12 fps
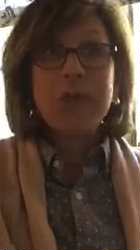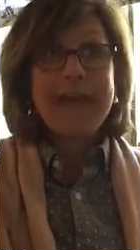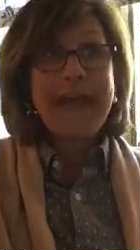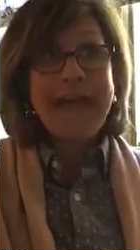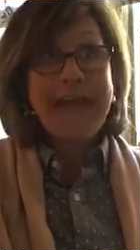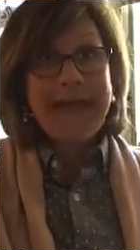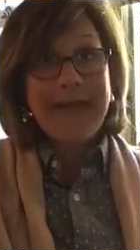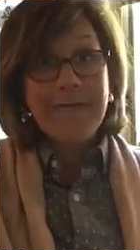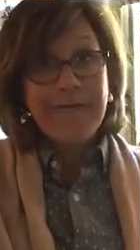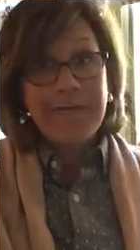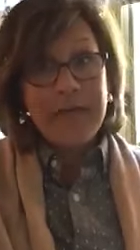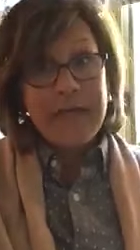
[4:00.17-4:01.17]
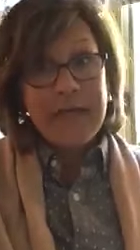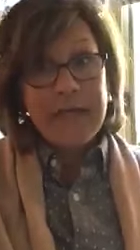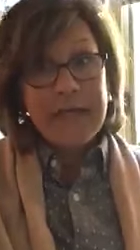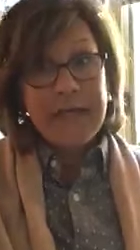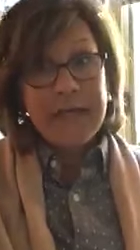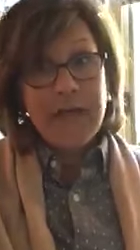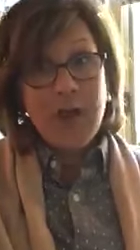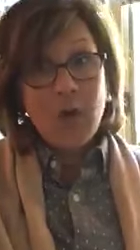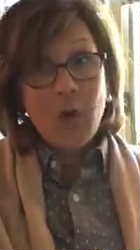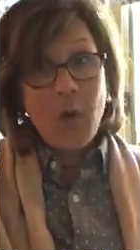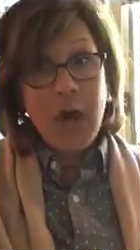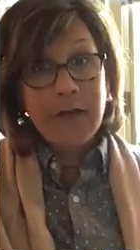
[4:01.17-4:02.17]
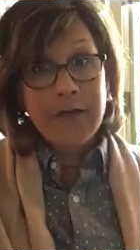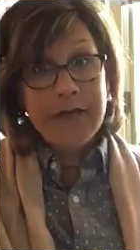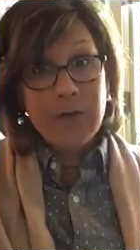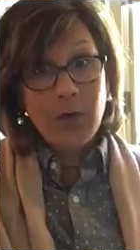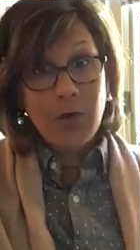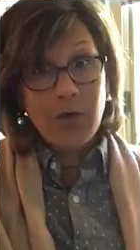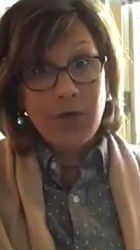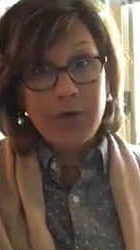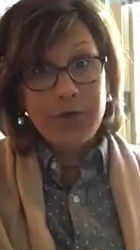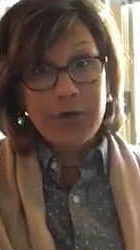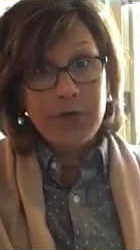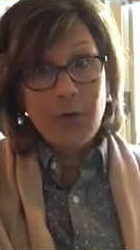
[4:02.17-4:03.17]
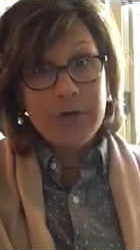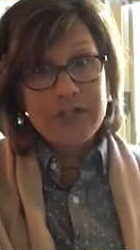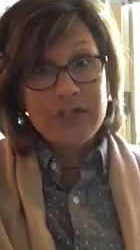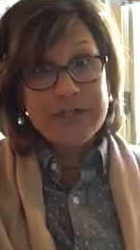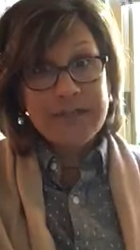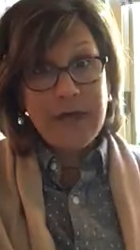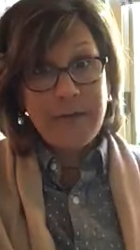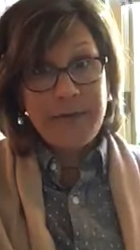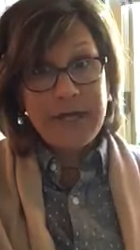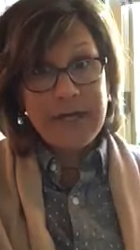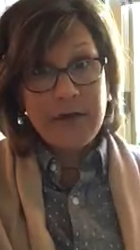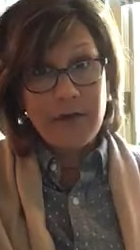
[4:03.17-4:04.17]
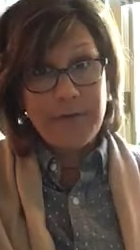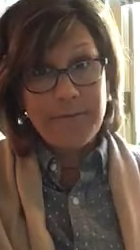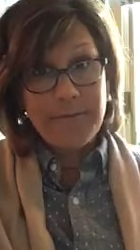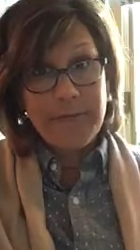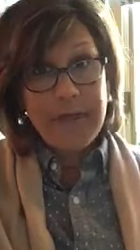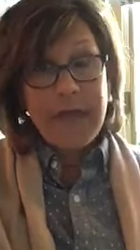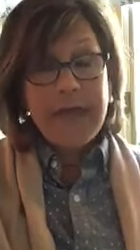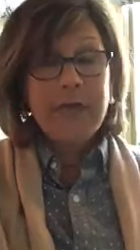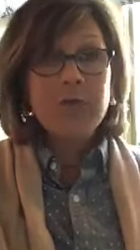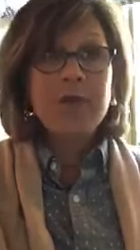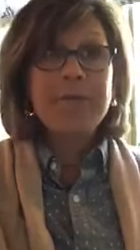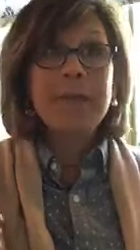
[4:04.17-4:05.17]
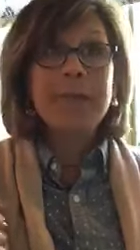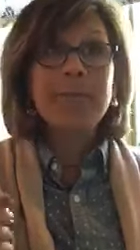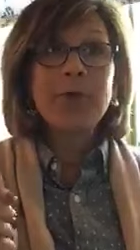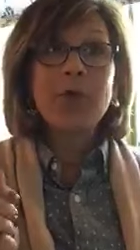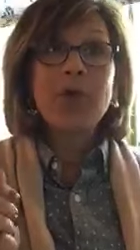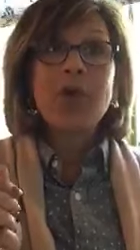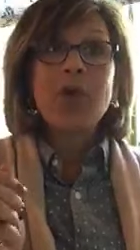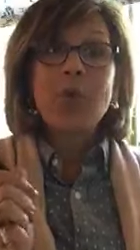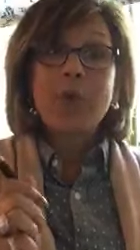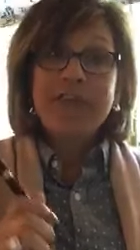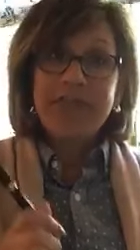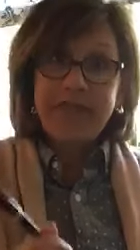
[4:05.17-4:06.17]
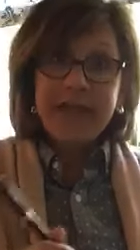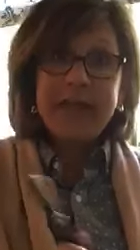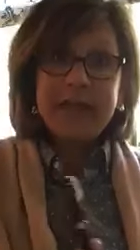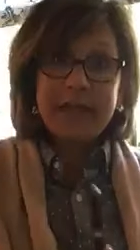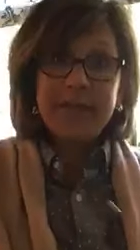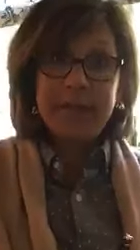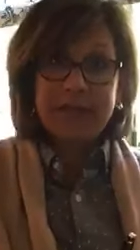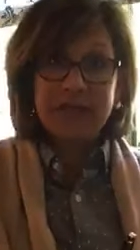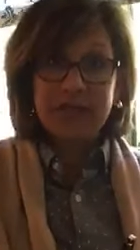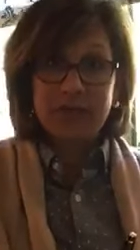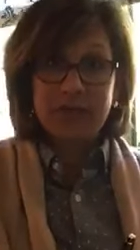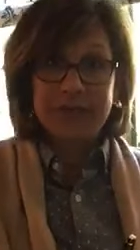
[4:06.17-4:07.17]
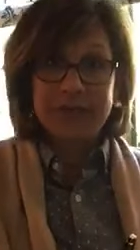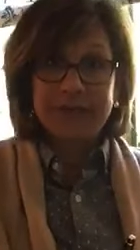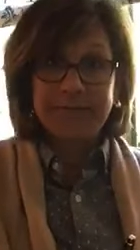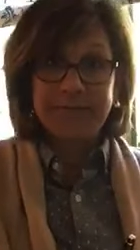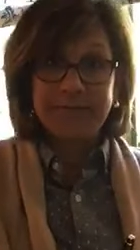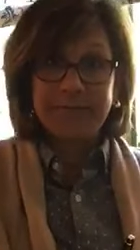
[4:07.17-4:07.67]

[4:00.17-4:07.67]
we have in our quality world, which is up here. And remember, we think in pictures,